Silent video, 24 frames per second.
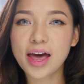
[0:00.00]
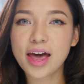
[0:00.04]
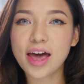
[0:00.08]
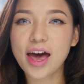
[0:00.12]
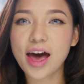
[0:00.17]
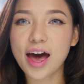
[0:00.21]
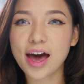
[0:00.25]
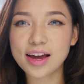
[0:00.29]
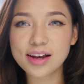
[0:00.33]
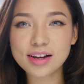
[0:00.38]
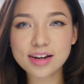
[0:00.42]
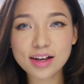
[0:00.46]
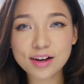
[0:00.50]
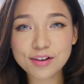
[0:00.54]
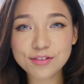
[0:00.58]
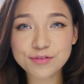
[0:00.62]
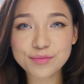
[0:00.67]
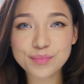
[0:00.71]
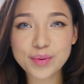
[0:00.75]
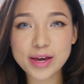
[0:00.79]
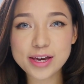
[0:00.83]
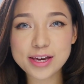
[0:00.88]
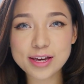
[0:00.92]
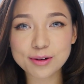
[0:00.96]
I
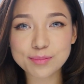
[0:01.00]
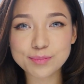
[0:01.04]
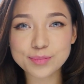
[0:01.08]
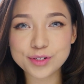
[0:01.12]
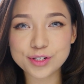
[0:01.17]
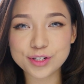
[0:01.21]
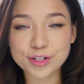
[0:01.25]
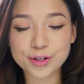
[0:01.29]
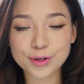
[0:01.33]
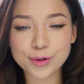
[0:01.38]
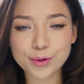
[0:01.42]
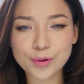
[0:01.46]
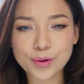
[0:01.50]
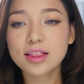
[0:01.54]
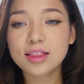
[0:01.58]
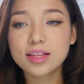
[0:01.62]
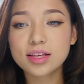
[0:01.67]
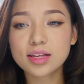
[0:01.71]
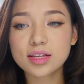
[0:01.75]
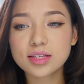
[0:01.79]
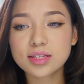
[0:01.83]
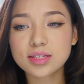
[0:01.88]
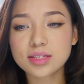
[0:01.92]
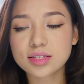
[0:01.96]
love makeup too.
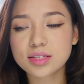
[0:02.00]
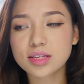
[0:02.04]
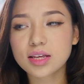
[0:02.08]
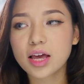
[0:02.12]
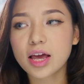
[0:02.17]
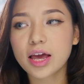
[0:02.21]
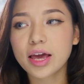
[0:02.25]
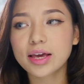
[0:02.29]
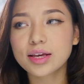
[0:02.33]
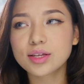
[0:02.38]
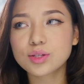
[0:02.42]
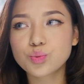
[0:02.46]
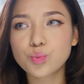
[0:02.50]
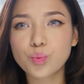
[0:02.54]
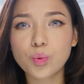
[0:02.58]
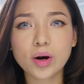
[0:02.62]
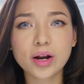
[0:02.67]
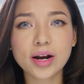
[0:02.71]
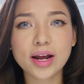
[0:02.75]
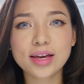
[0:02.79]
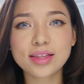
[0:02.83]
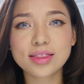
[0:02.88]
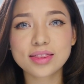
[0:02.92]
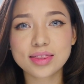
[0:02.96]
This is
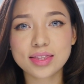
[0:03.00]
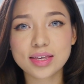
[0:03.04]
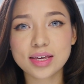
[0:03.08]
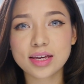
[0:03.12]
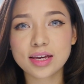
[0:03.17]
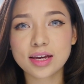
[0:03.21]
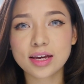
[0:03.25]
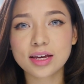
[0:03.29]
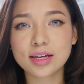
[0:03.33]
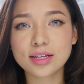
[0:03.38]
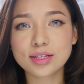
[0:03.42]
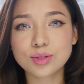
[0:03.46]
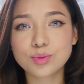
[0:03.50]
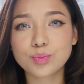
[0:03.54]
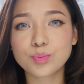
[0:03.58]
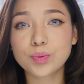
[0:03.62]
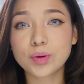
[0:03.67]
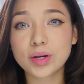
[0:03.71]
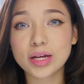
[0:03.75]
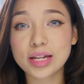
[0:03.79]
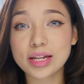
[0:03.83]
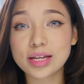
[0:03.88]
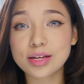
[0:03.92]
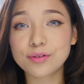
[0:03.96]
what I think is
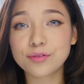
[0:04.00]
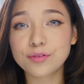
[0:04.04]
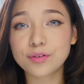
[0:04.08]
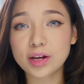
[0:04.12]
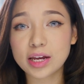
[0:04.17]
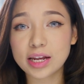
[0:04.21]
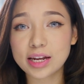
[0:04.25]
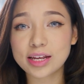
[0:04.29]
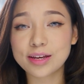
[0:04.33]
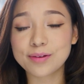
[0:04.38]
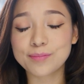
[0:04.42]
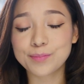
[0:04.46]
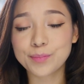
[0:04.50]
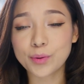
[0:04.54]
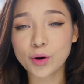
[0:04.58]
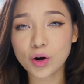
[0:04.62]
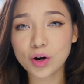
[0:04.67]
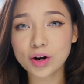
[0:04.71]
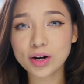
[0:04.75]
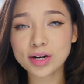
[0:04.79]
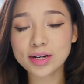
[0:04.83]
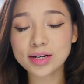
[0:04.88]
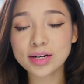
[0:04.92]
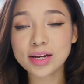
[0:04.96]
really
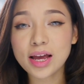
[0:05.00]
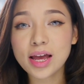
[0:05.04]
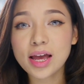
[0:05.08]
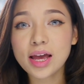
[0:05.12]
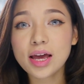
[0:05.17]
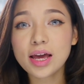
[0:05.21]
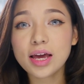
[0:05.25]
important